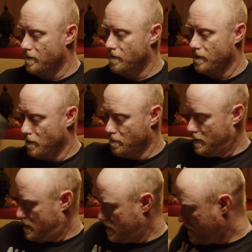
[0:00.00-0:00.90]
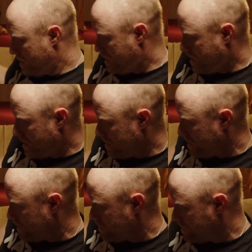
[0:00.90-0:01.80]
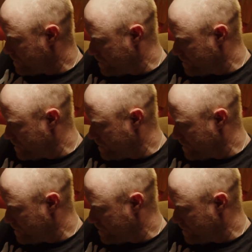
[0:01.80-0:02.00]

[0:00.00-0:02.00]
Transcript: foam carrying, which is